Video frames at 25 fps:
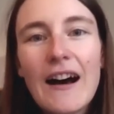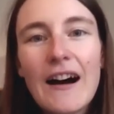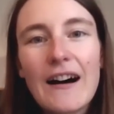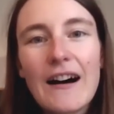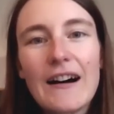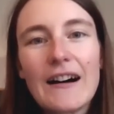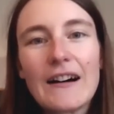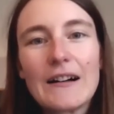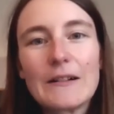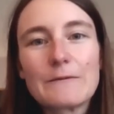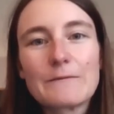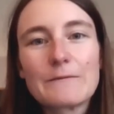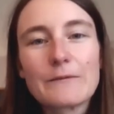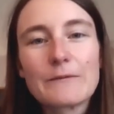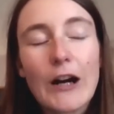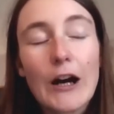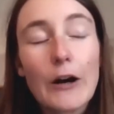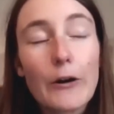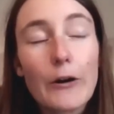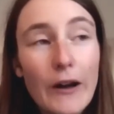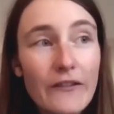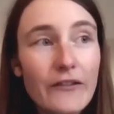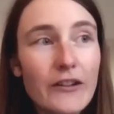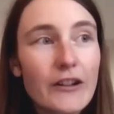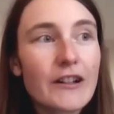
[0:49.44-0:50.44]
Um,
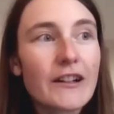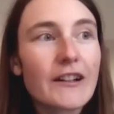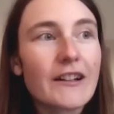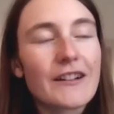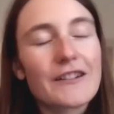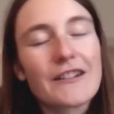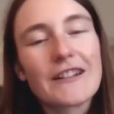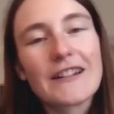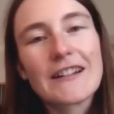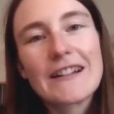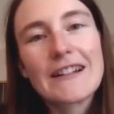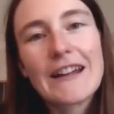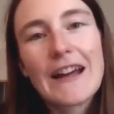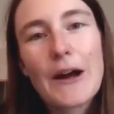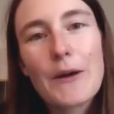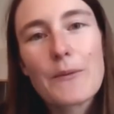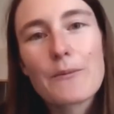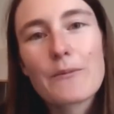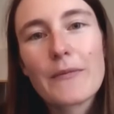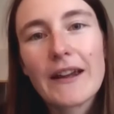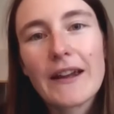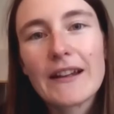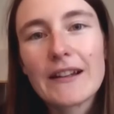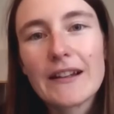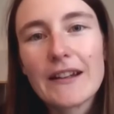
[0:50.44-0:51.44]
however, currently
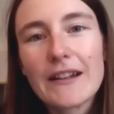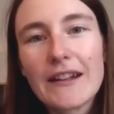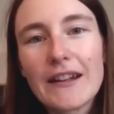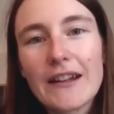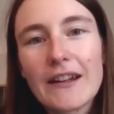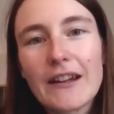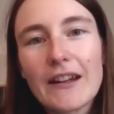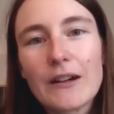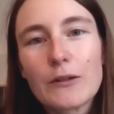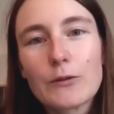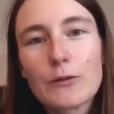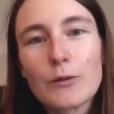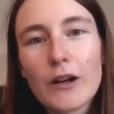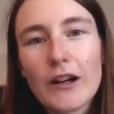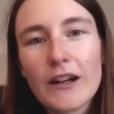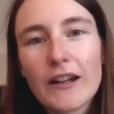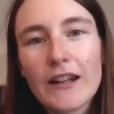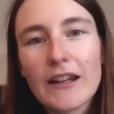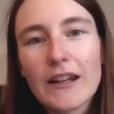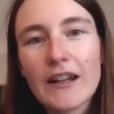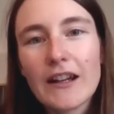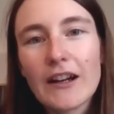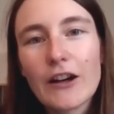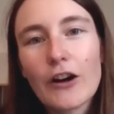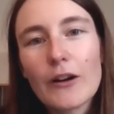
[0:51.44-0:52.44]
I'm mainly
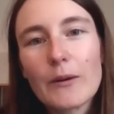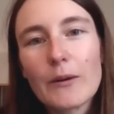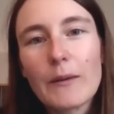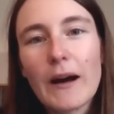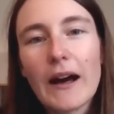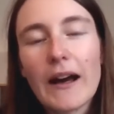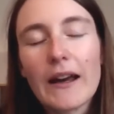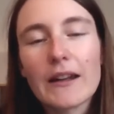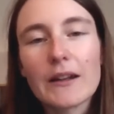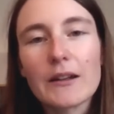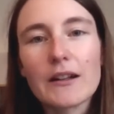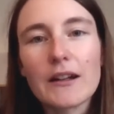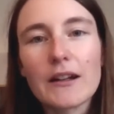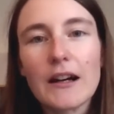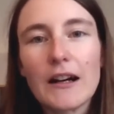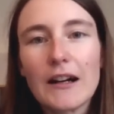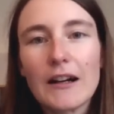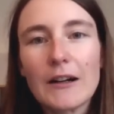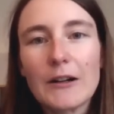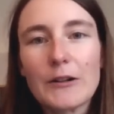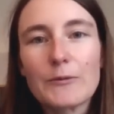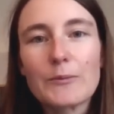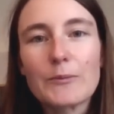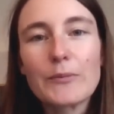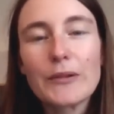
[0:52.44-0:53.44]
working on my
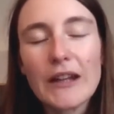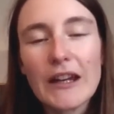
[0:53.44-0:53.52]
uh,